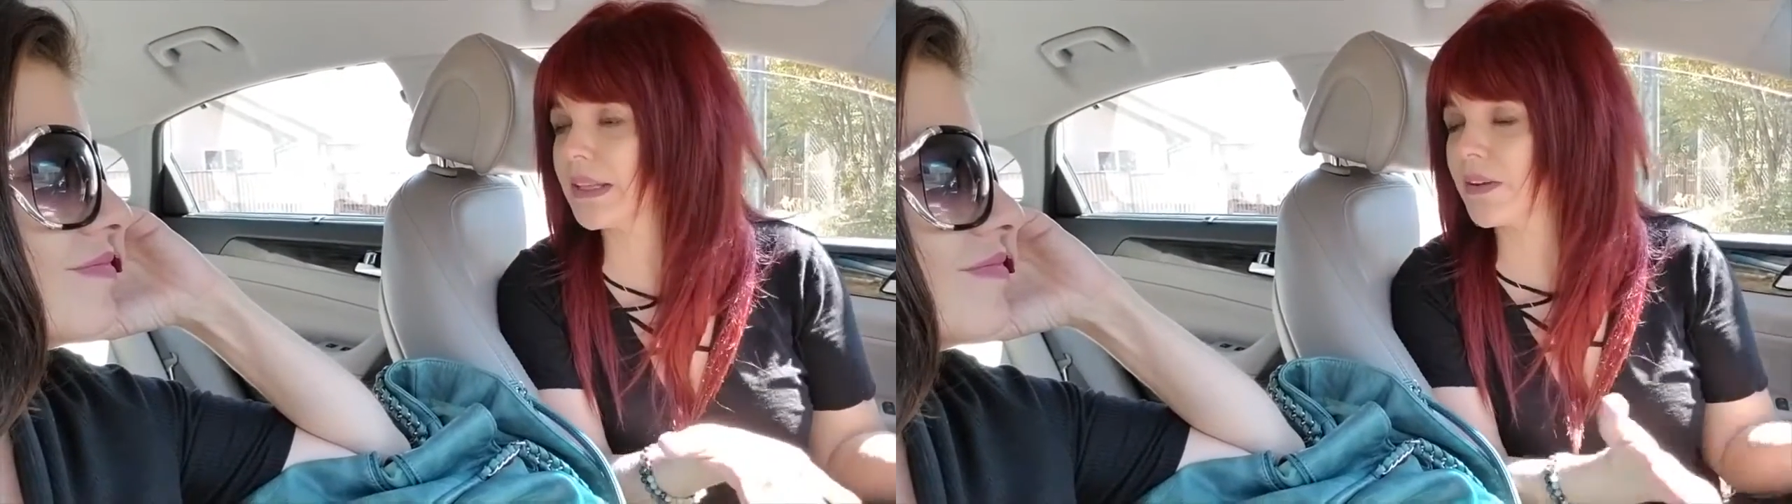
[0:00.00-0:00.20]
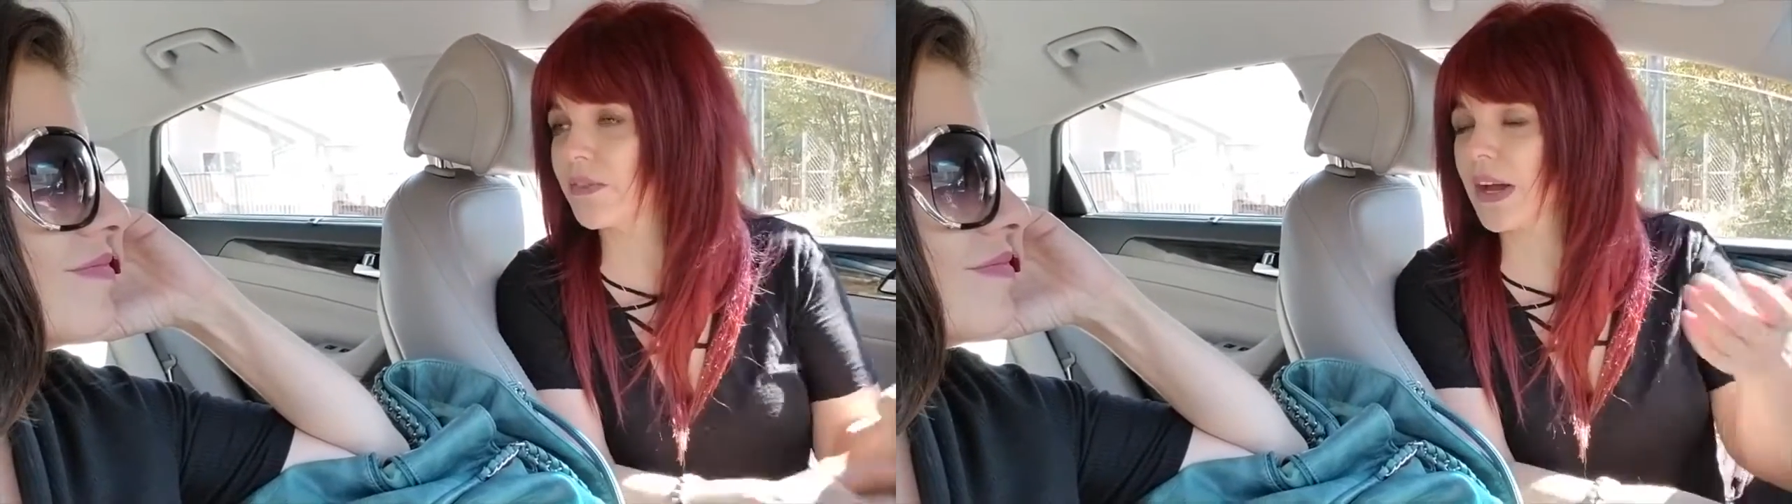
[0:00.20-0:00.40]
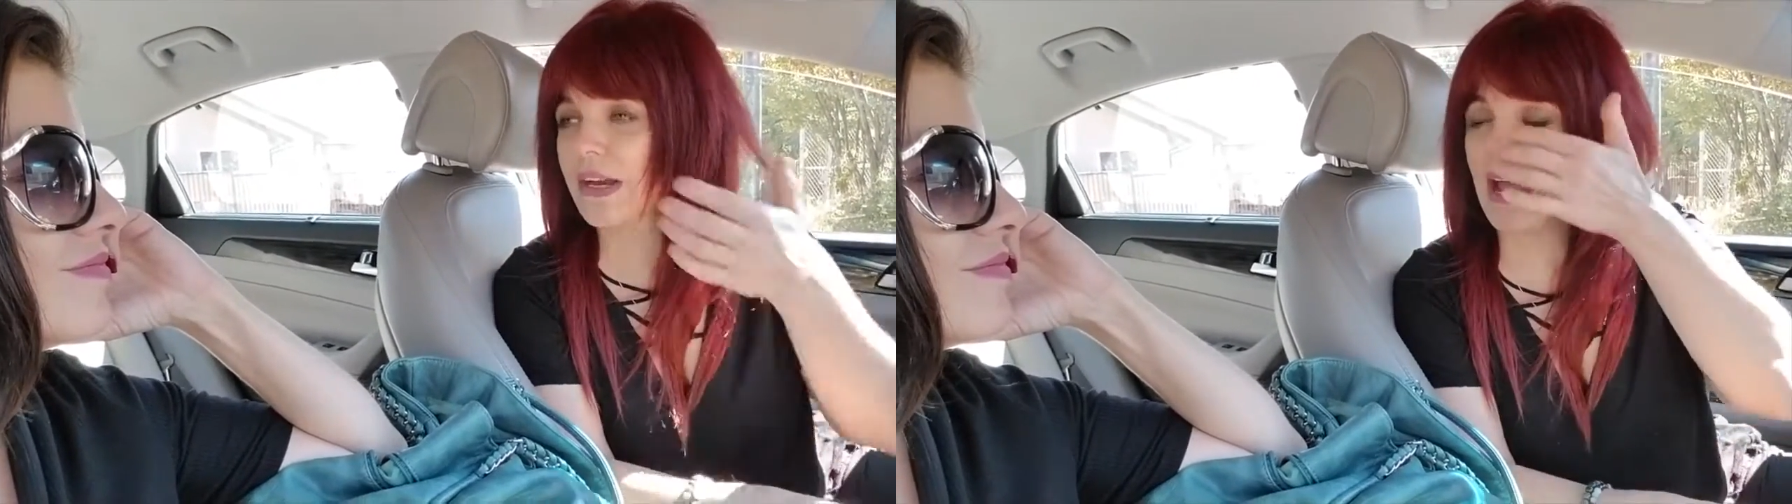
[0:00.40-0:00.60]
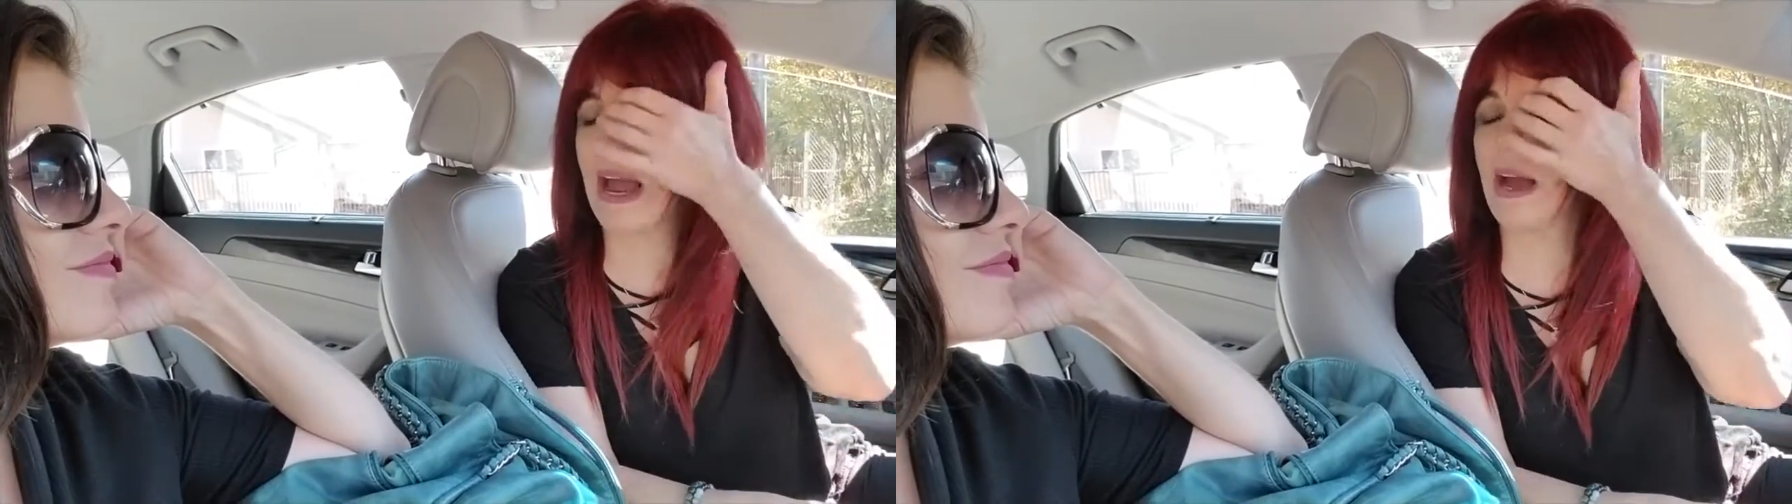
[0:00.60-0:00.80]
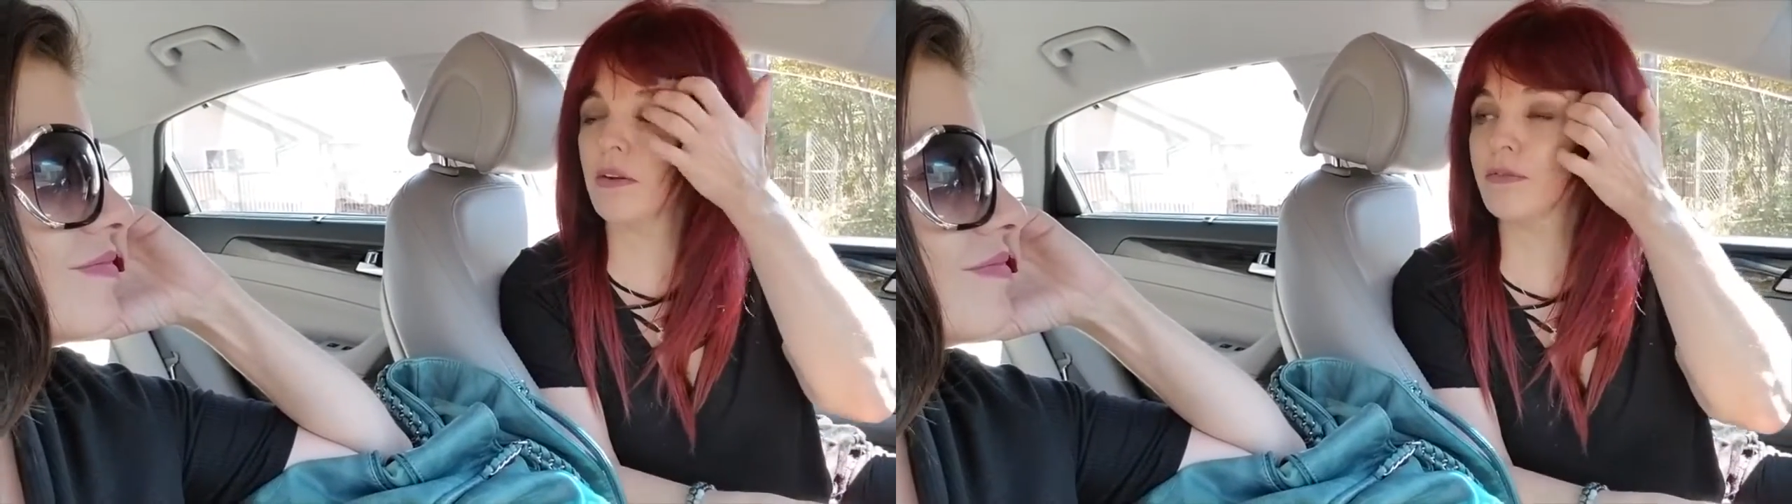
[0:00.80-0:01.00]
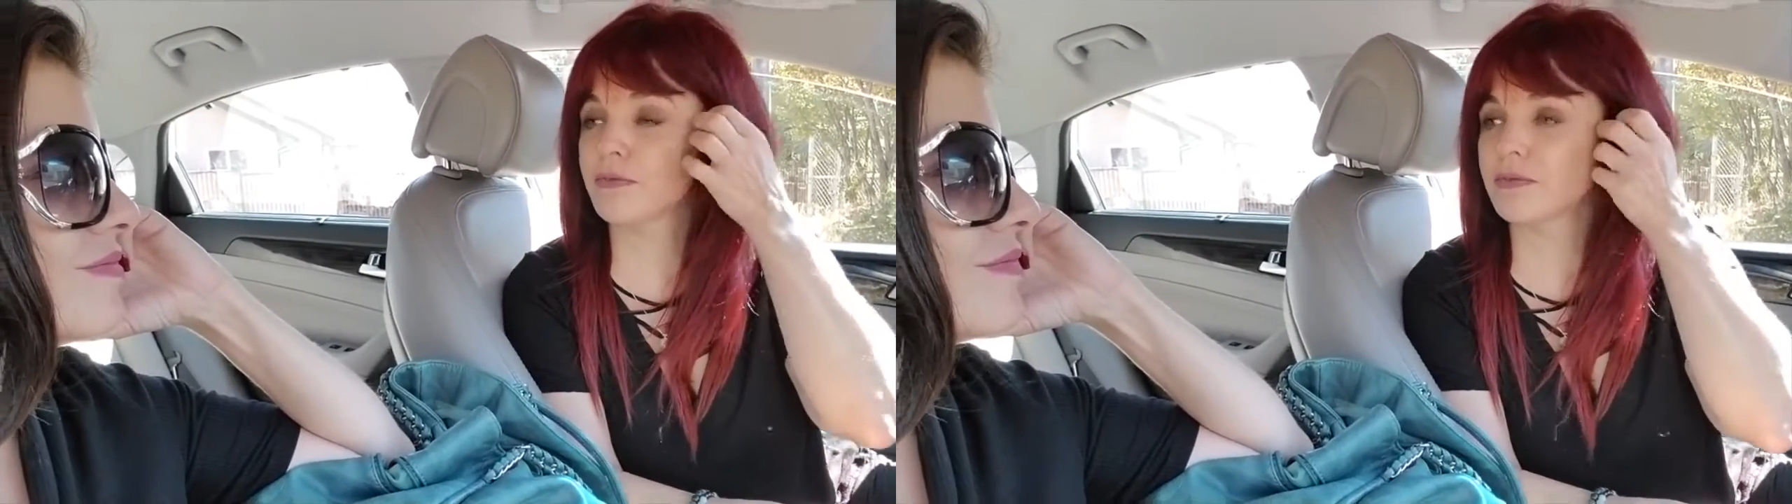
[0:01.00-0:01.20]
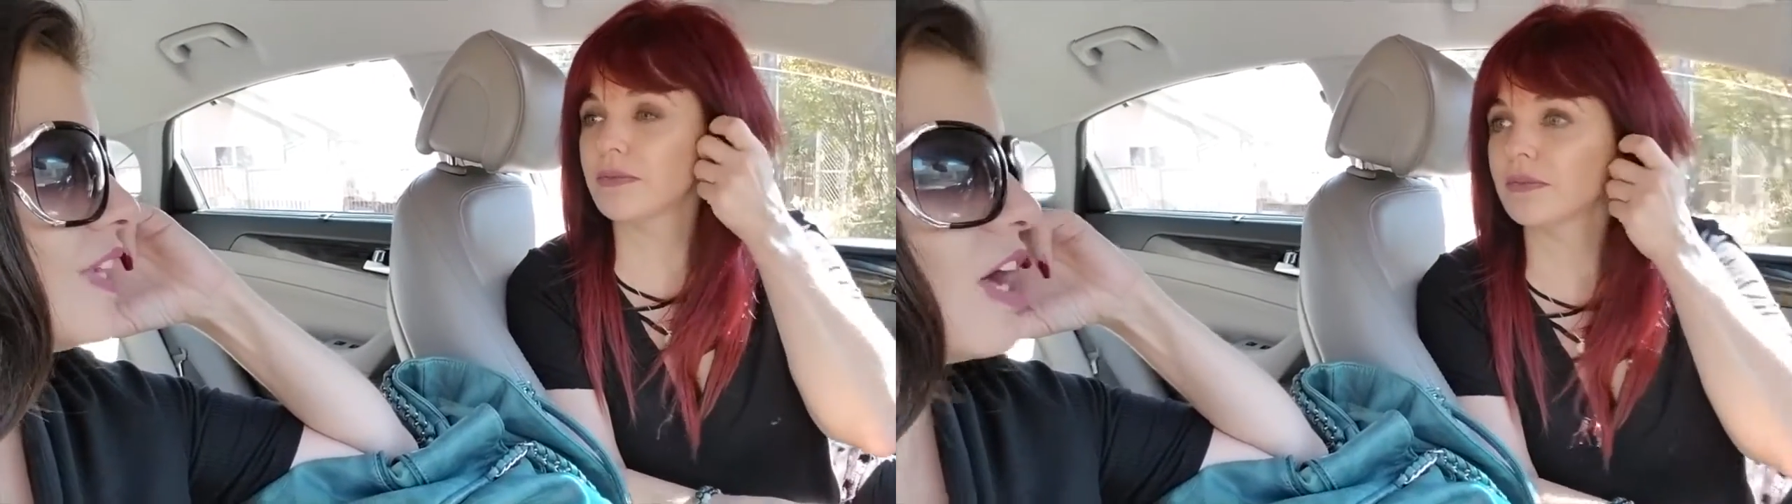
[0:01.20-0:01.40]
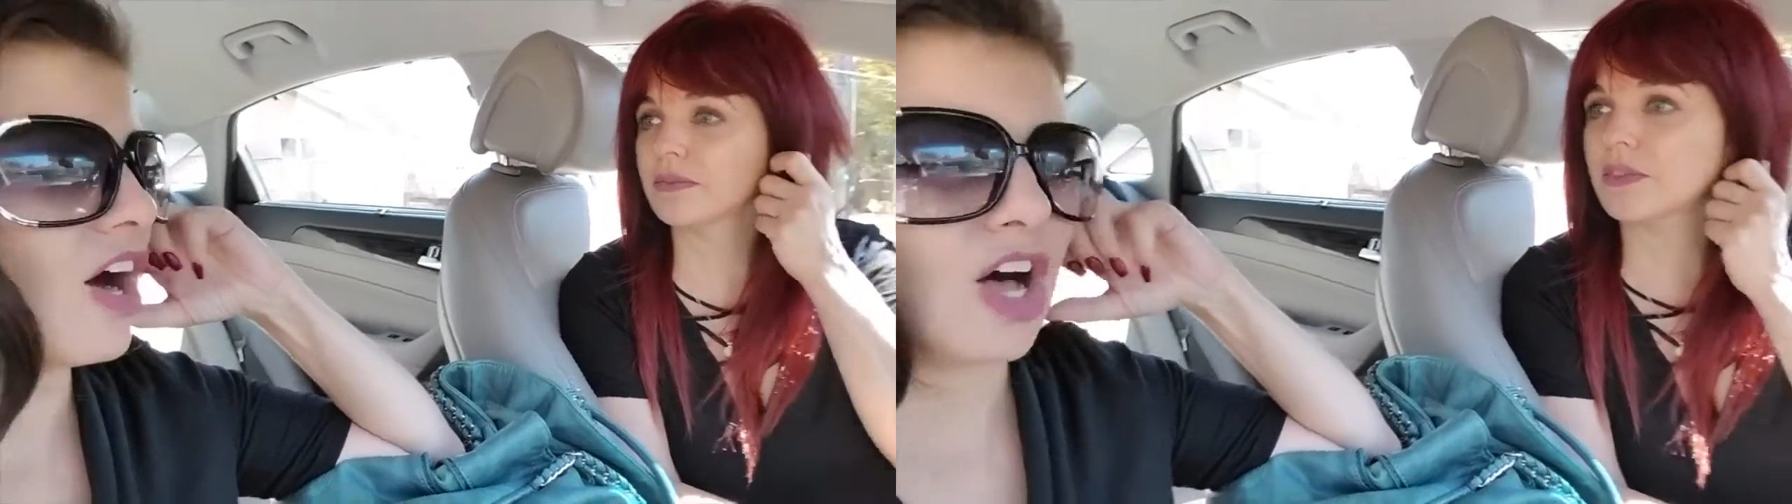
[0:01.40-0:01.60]
They've got to have
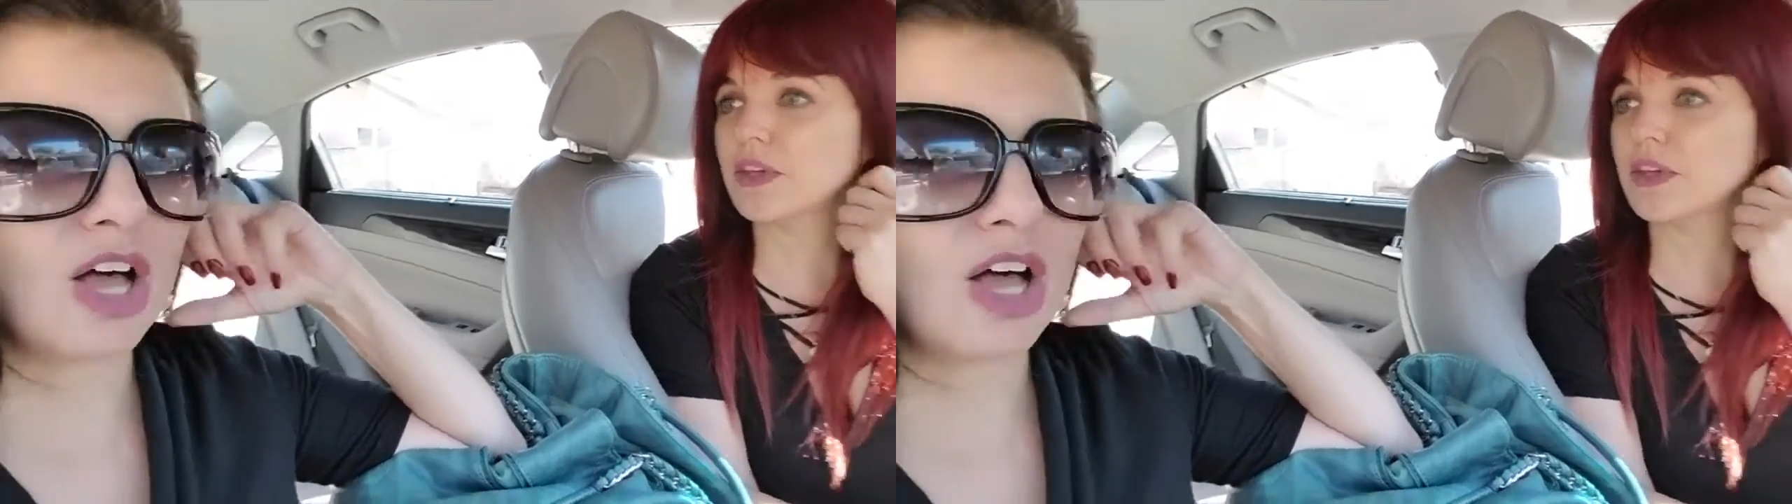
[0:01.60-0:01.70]
things.